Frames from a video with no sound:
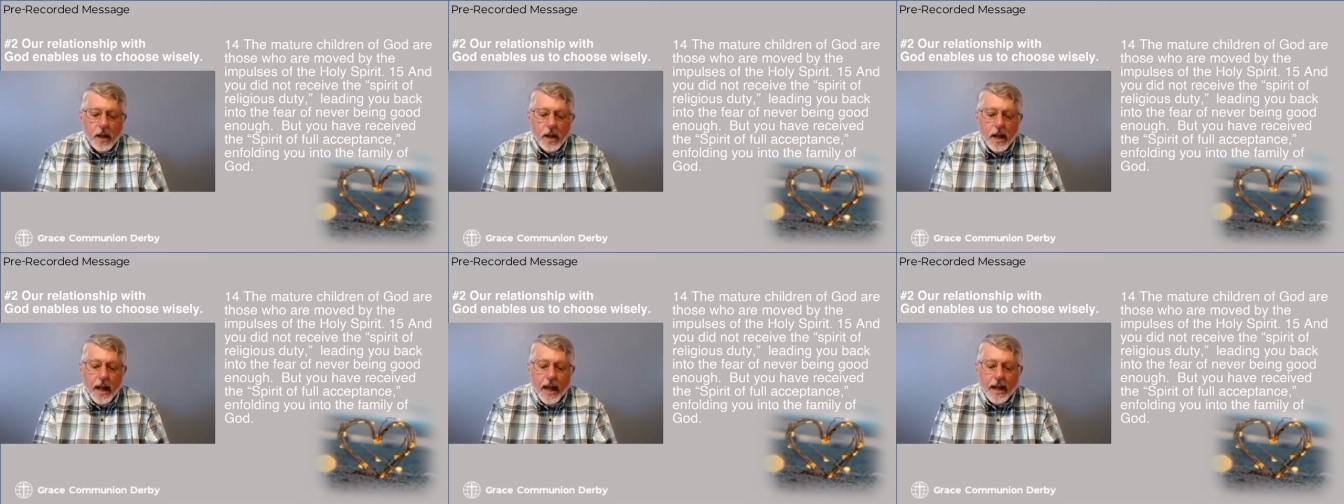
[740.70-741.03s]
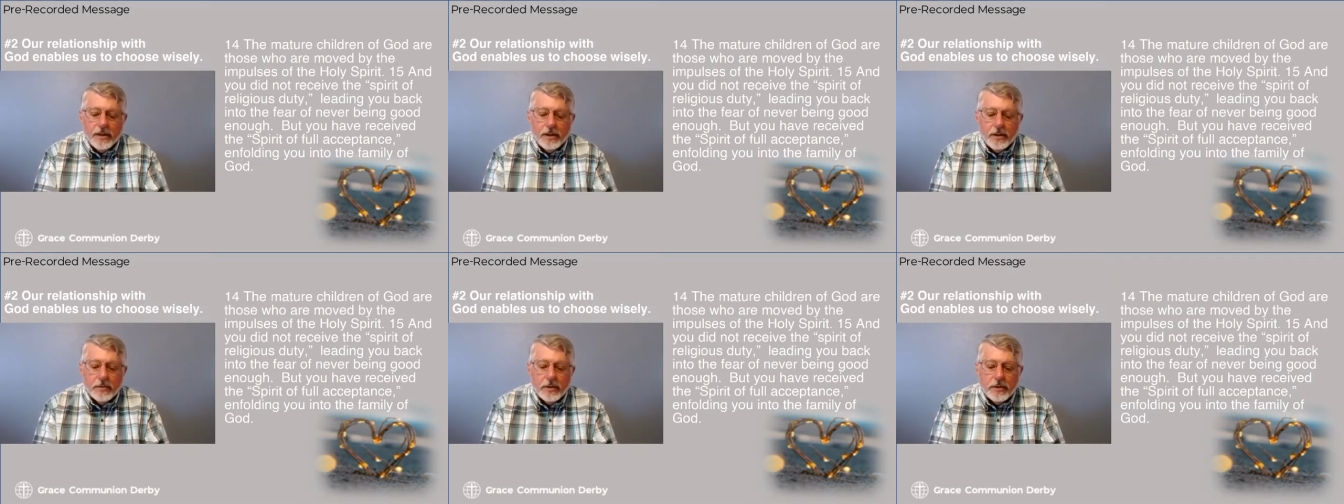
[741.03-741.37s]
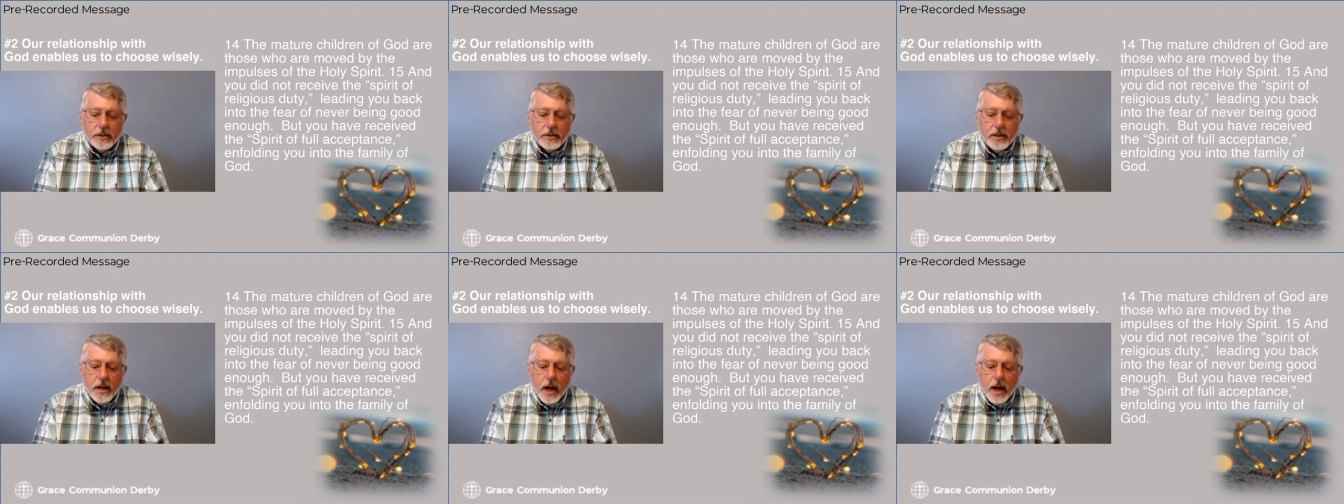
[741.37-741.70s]
And you
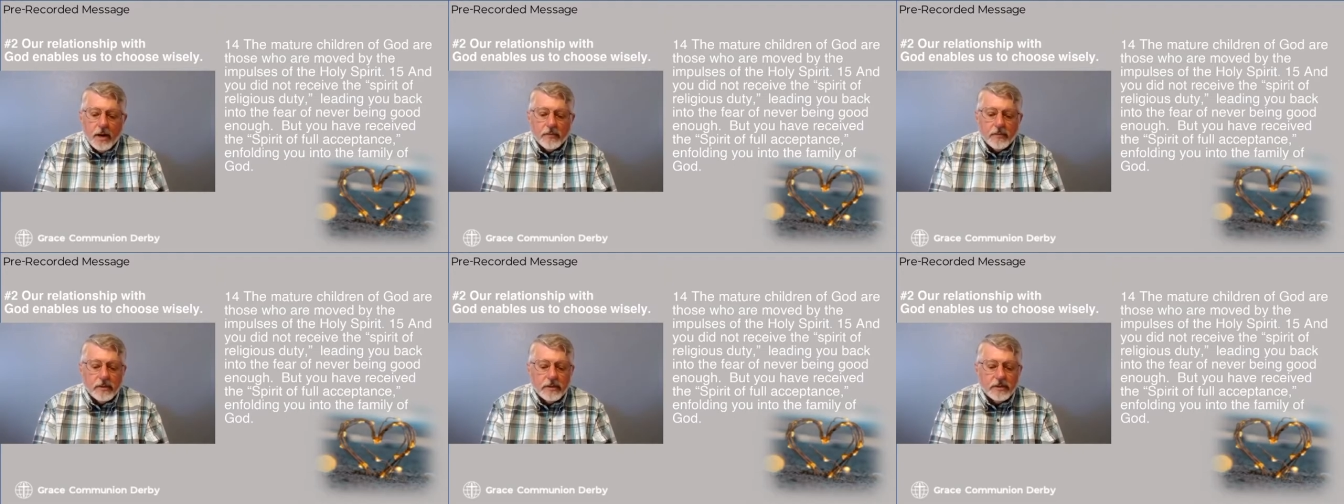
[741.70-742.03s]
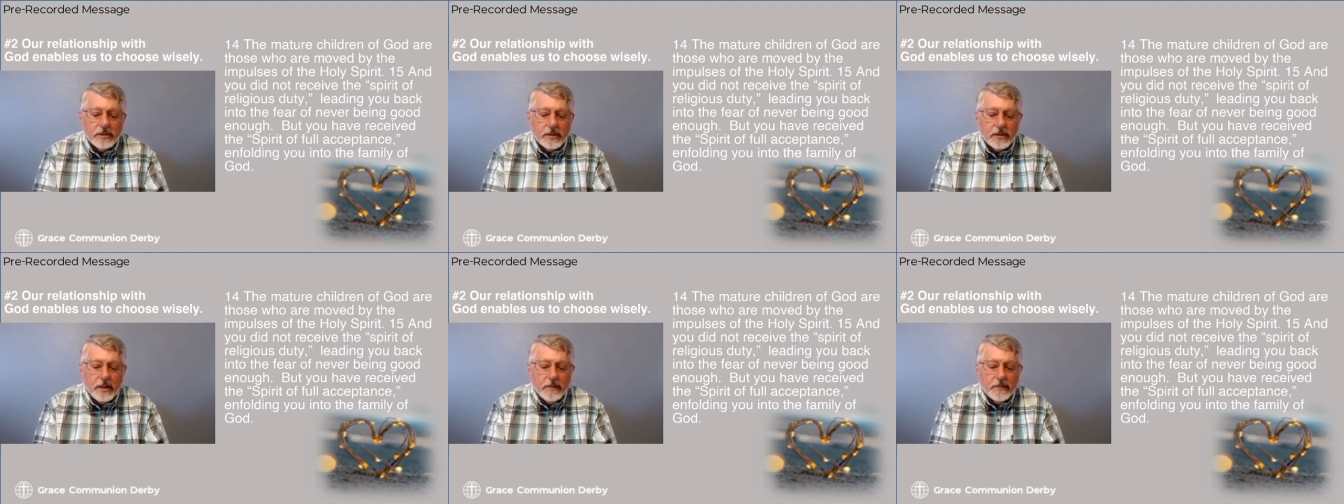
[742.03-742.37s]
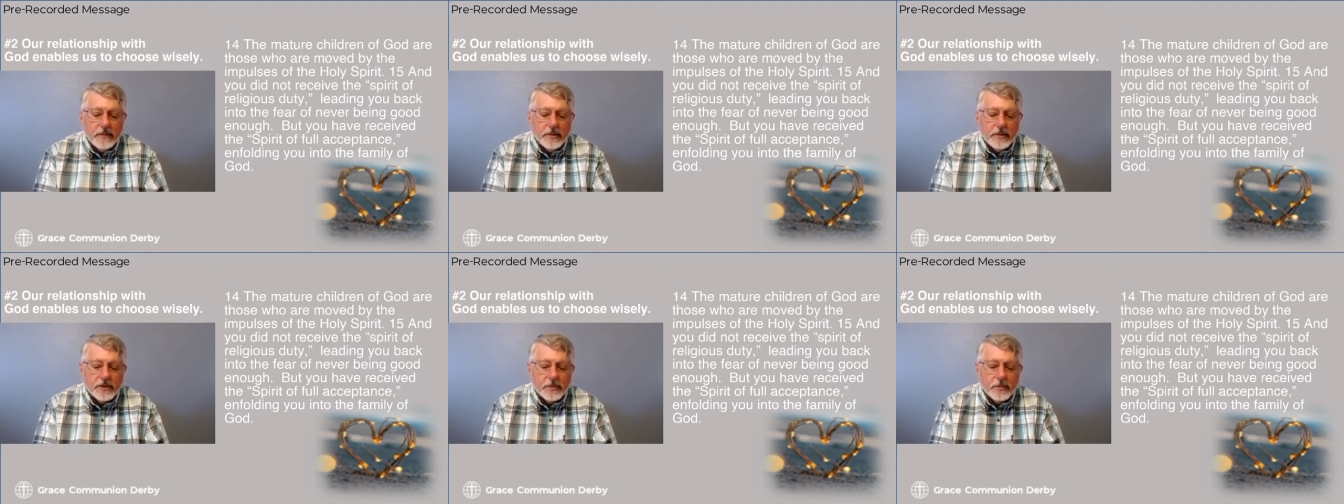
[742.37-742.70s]
did not receive the
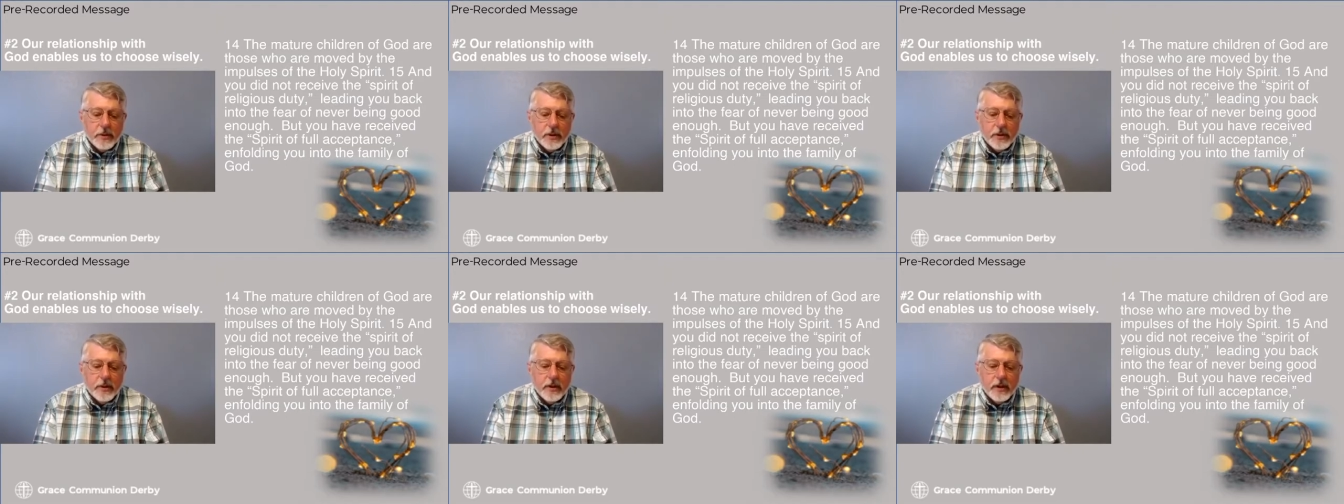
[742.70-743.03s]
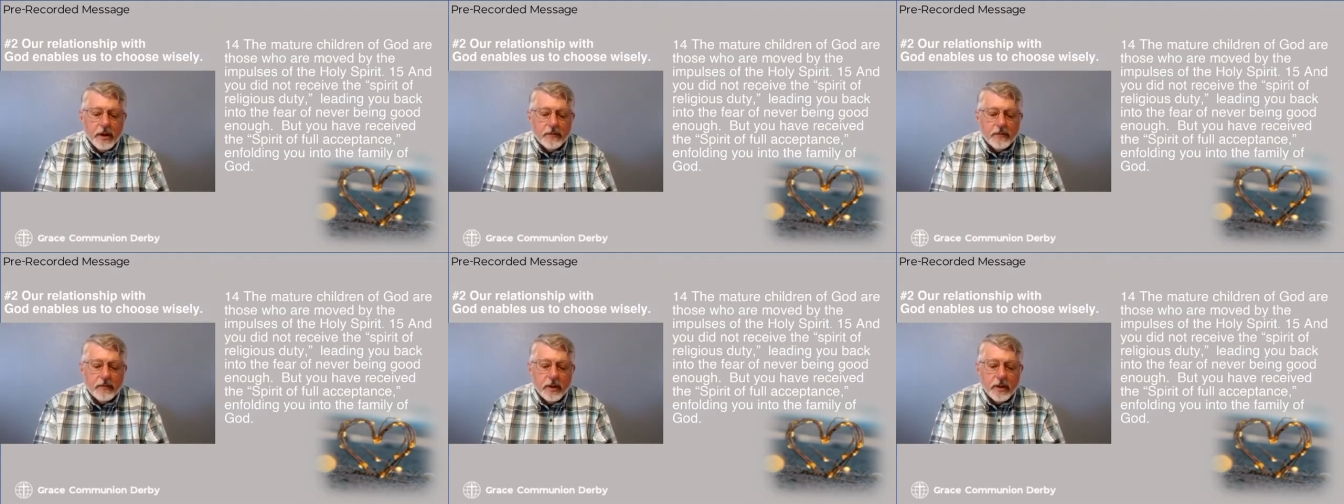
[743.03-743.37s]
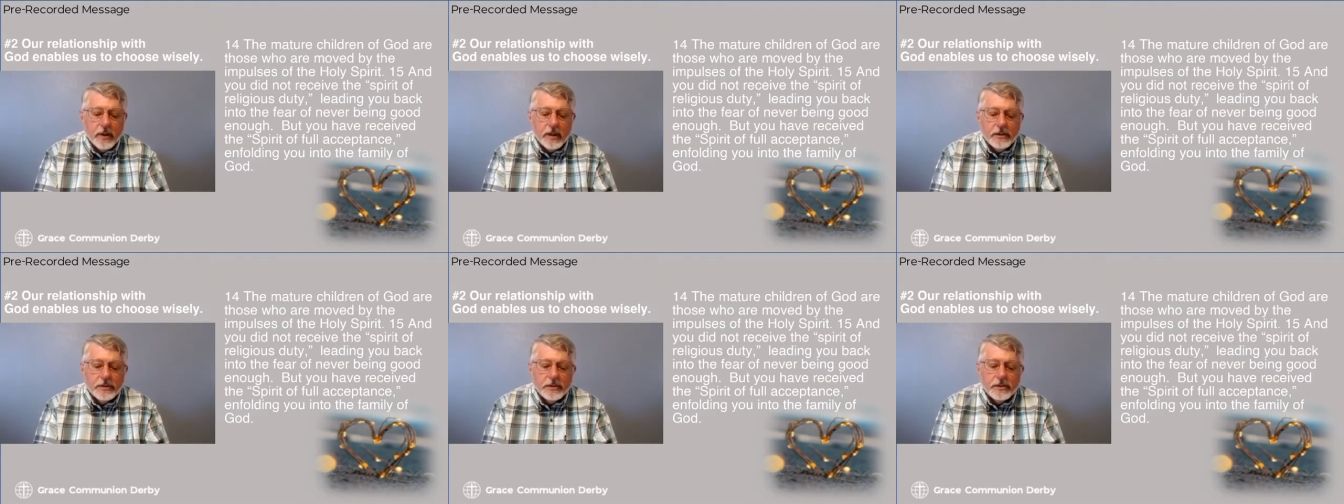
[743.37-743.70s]
spirit of
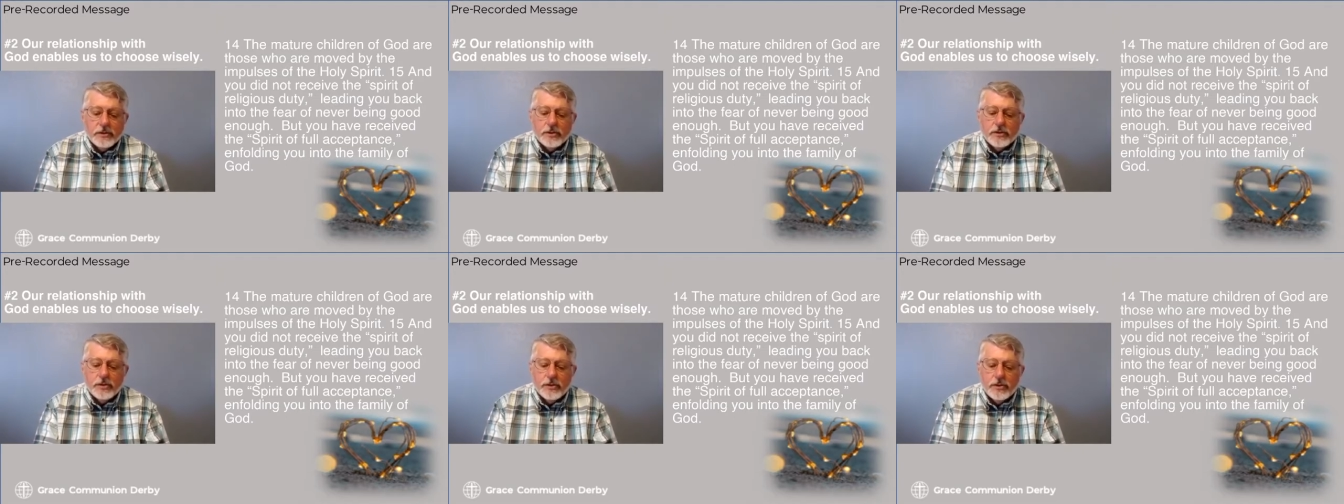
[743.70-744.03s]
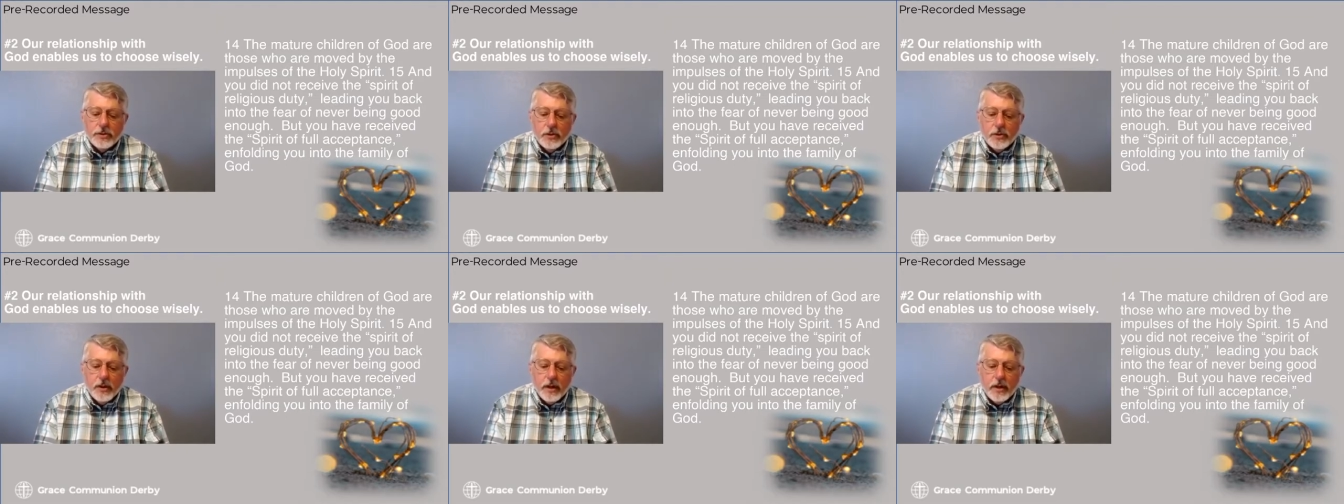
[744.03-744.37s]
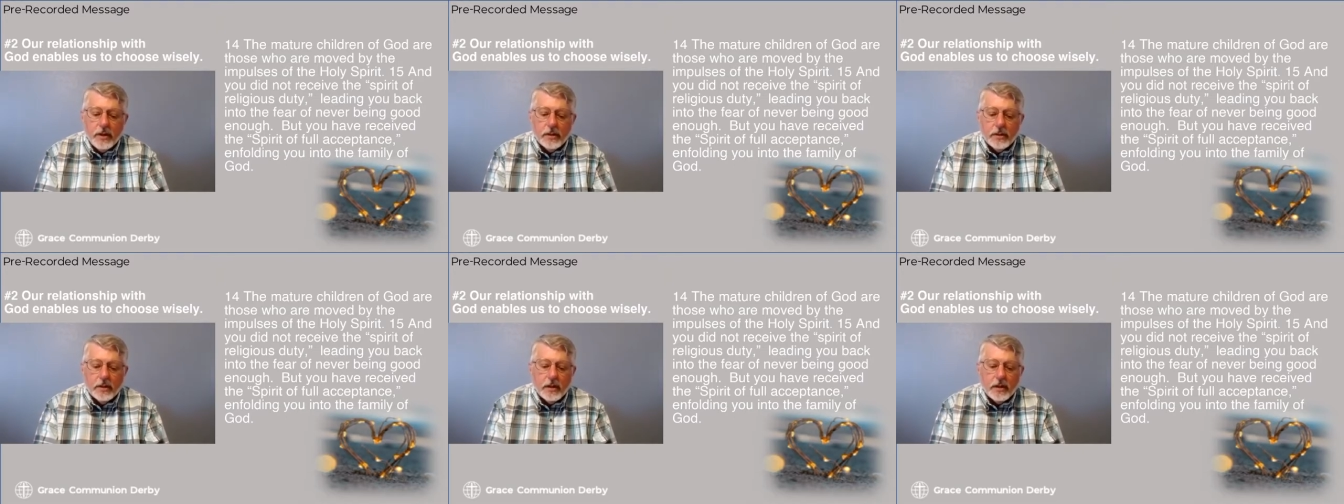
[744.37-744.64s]
religious duty,